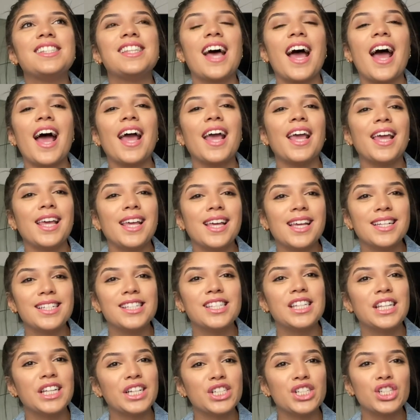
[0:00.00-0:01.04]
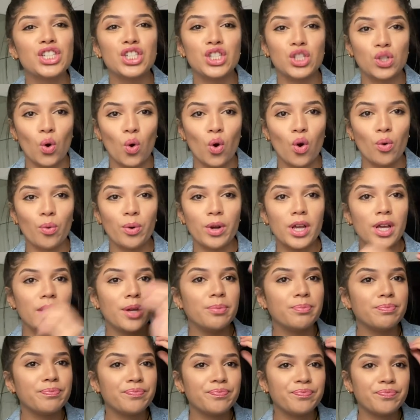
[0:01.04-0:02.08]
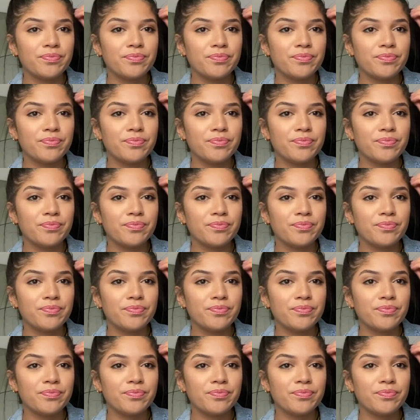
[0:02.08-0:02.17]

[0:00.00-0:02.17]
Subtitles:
that is this story.